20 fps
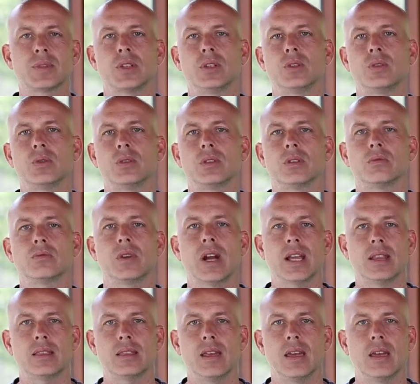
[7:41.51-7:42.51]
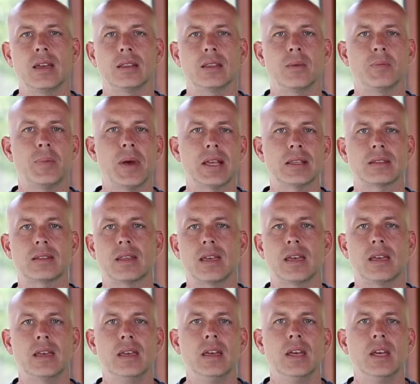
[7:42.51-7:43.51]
Are you doing the right thing, the best thing?